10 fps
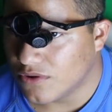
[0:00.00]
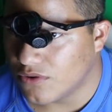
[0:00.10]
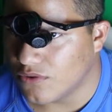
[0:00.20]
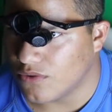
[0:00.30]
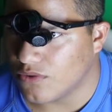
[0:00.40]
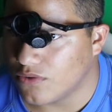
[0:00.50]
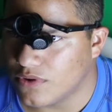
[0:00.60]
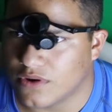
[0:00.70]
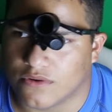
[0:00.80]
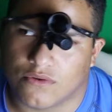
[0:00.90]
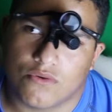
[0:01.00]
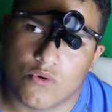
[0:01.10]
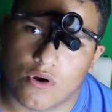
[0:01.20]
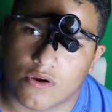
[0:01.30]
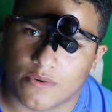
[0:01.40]

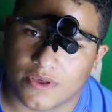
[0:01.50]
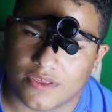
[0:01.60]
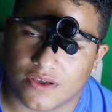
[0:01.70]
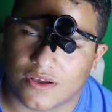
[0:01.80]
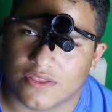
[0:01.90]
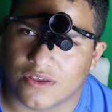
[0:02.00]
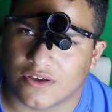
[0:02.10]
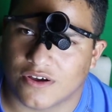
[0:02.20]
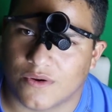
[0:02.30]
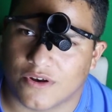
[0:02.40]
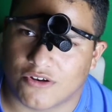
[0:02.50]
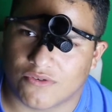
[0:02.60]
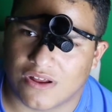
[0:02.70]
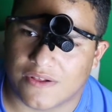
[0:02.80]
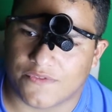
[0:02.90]
who are always on the go and
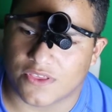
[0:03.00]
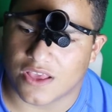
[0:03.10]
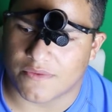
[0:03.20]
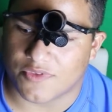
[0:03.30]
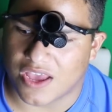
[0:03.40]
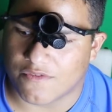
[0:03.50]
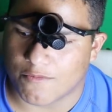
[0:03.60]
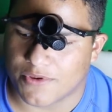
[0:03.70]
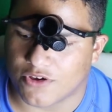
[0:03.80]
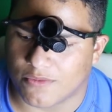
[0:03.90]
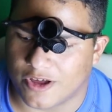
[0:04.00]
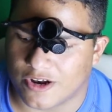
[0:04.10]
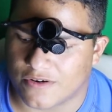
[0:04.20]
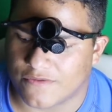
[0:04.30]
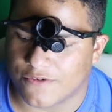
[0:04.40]
don't have the time to have a big
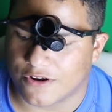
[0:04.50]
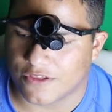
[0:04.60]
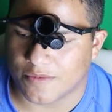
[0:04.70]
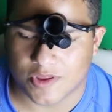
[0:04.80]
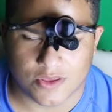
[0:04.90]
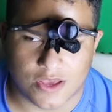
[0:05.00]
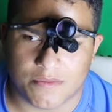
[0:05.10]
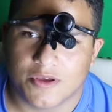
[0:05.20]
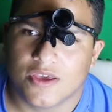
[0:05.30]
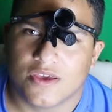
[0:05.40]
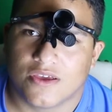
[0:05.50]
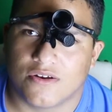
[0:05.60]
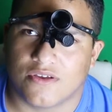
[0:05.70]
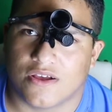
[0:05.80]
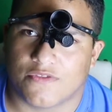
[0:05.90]
monitor in front of them all the time. You
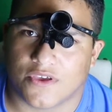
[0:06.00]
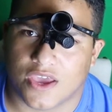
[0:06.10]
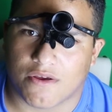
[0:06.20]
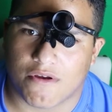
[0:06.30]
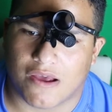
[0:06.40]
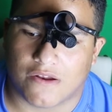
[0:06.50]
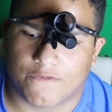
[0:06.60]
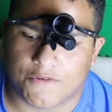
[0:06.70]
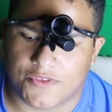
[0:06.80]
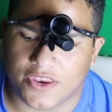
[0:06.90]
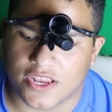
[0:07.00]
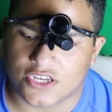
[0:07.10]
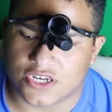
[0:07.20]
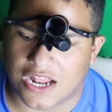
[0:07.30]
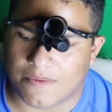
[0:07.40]
have to carry around a
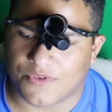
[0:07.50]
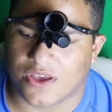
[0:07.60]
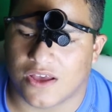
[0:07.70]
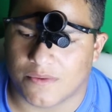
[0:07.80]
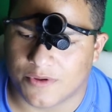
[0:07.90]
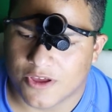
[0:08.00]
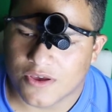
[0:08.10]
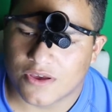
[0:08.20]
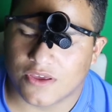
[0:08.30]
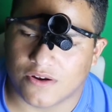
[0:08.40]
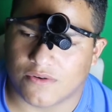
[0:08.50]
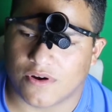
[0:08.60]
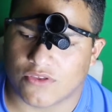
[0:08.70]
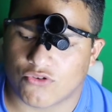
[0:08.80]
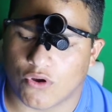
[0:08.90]
15-inch laptop,
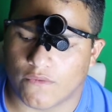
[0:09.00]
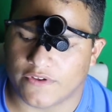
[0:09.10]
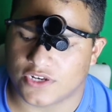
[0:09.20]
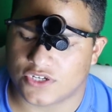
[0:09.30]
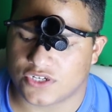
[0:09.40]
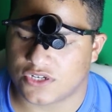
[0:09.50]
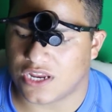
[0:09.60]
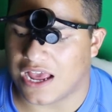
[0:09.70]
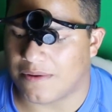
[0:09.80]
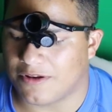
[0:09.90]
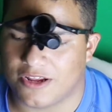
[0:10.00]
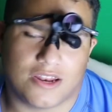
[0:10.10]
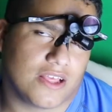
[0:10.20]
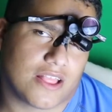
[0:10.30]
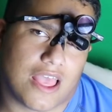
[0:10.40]
or a 12-inch tablet
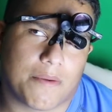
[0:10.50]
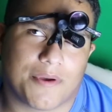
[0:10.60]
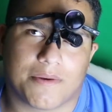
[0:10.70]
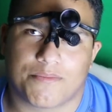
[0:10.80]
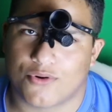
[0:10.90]
like the iPad